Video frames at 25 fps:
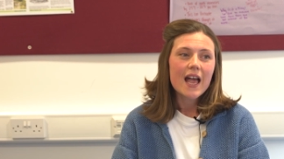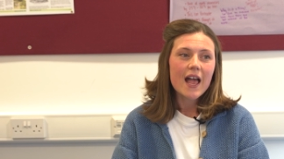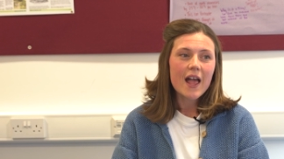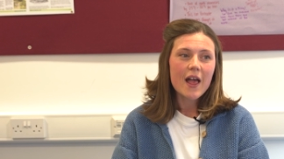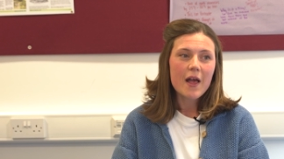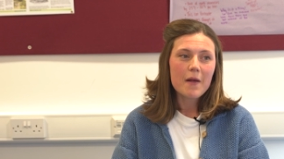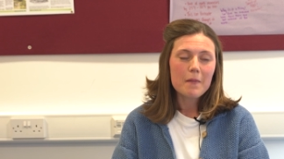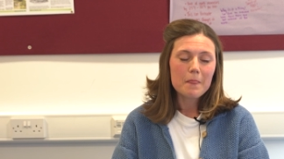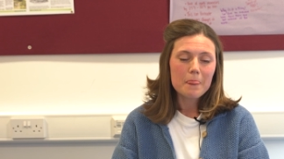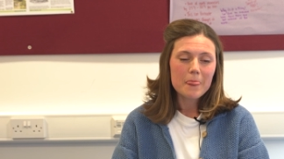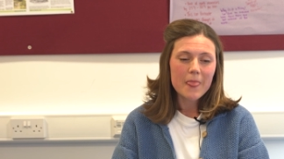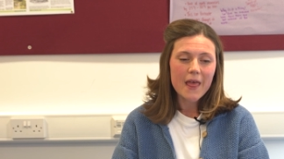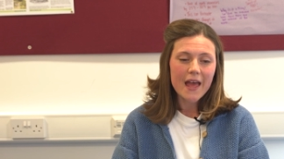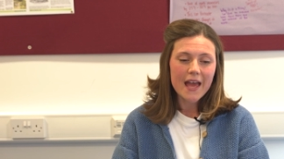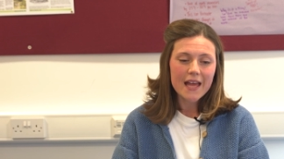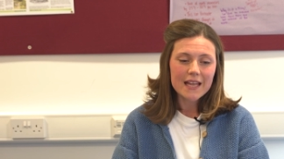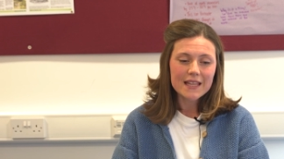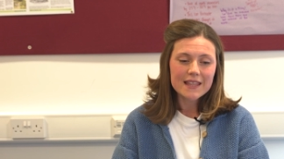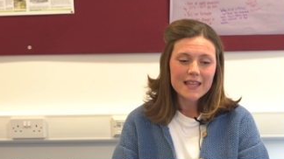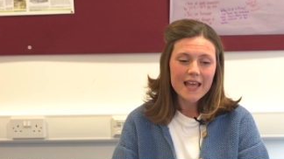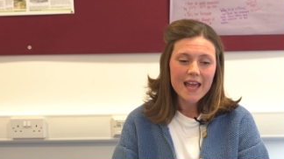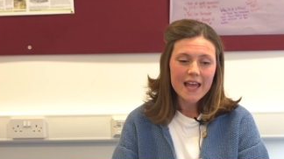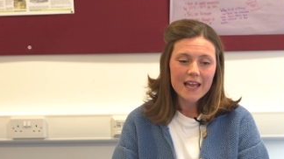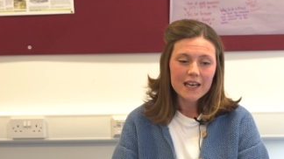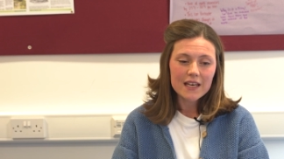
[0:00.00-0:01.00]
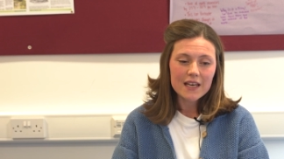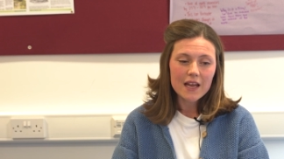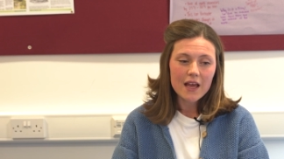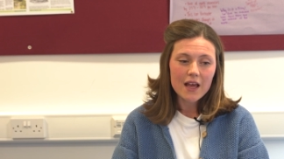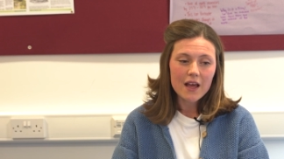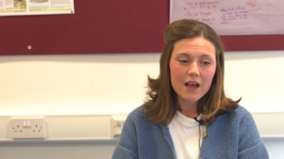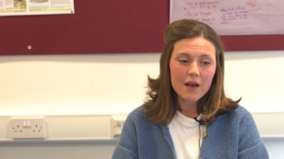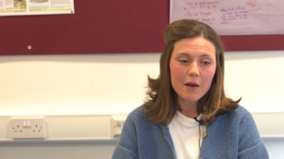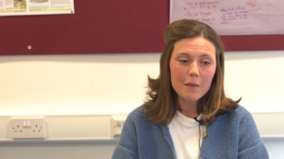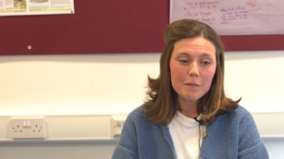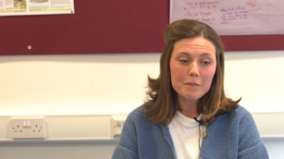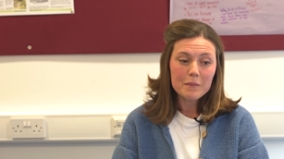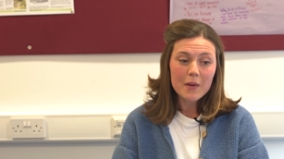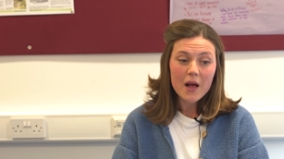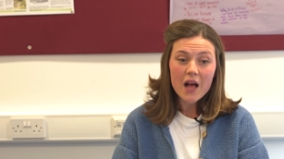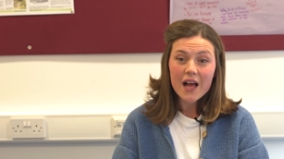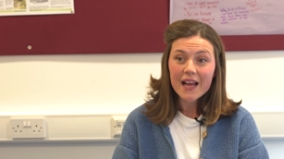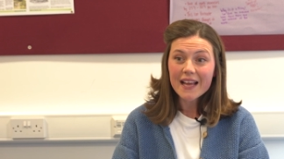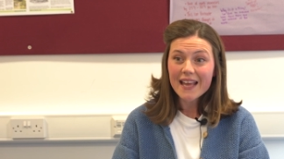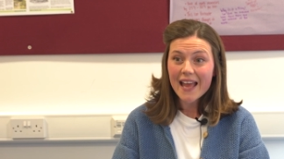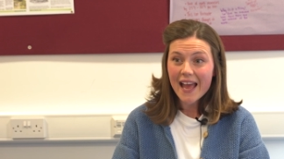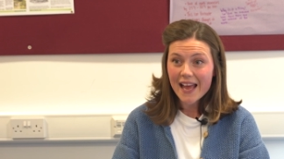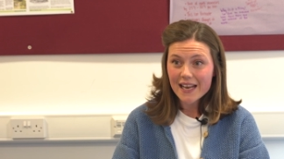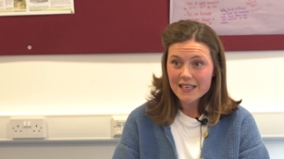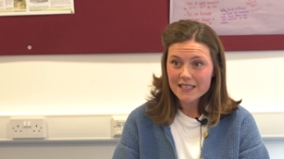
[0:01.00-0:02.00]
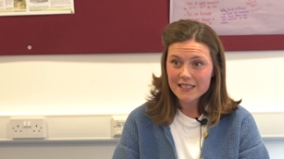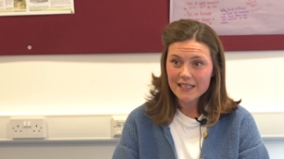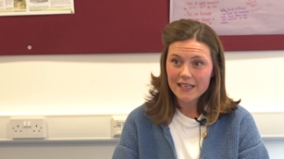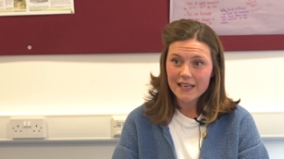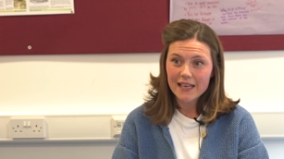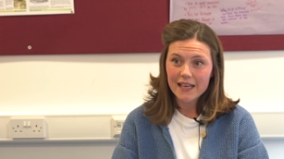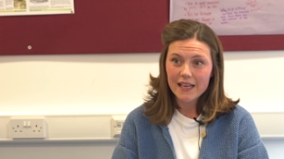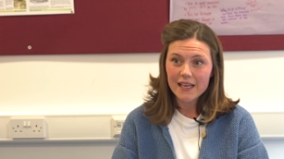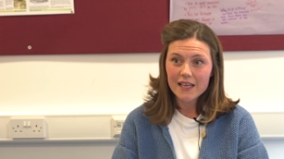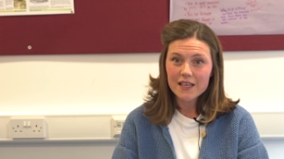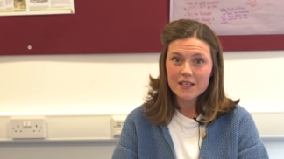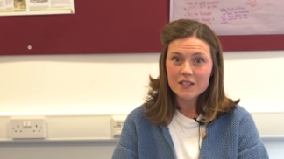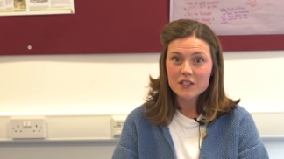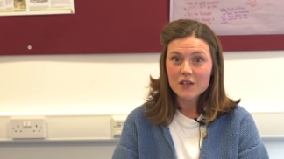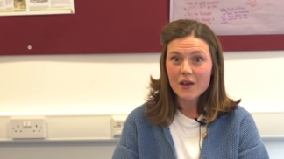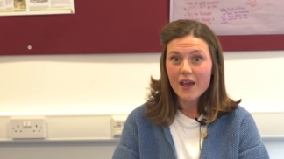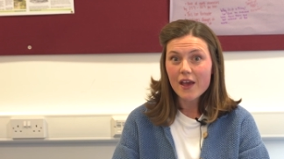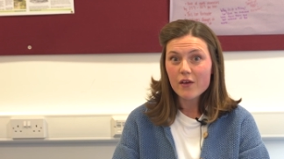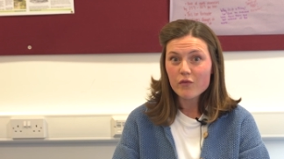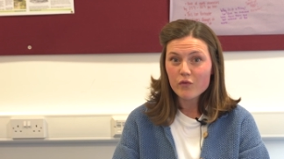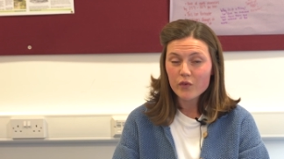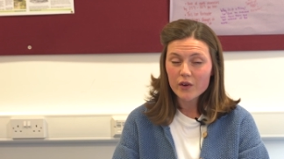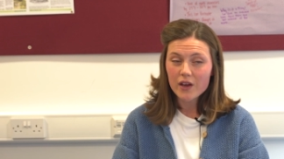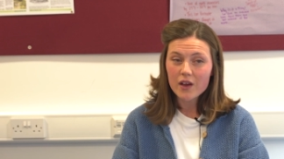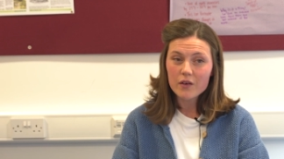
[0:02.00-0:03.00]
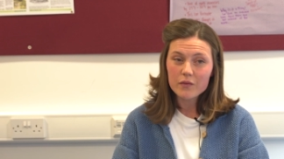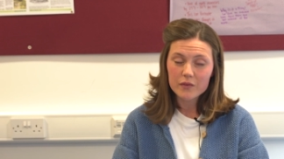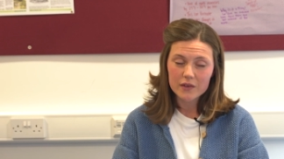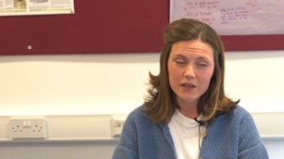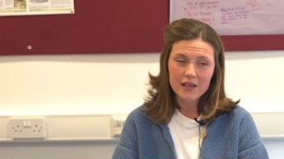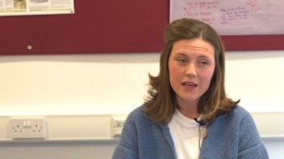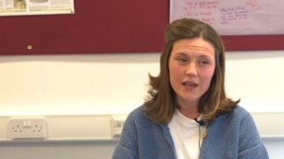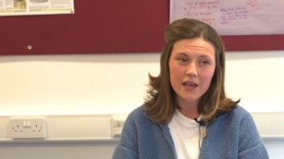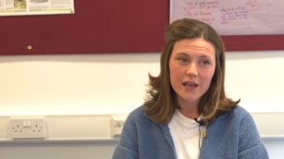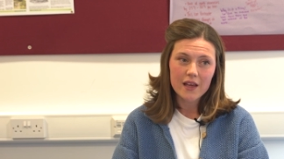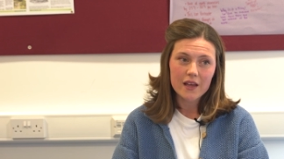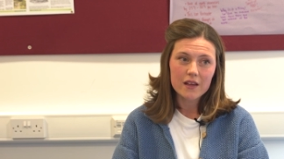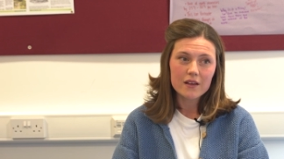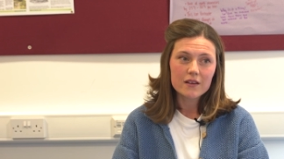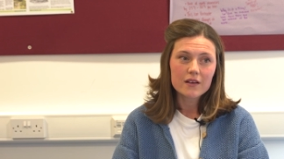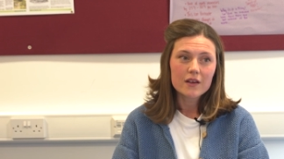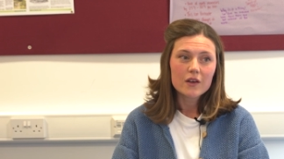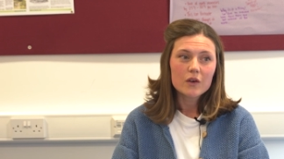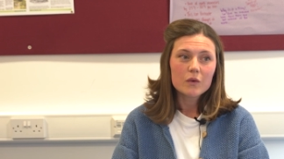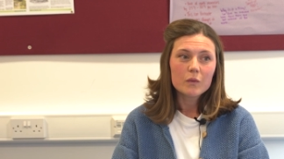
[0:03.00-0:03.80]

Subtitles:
And then biannually, so every other year,